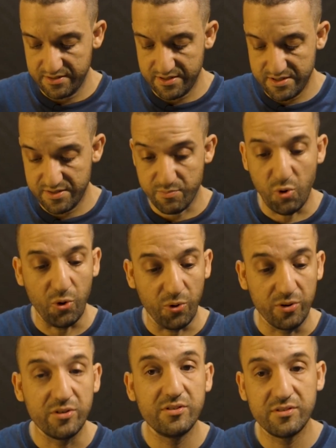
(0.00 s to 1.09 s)
it's small.
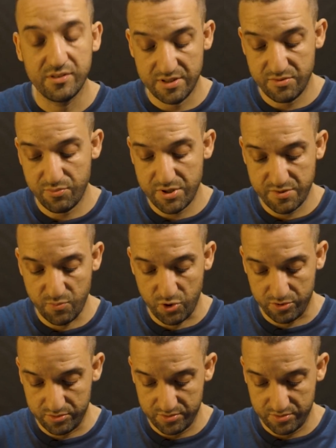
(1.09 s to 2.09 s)
It's pretty small.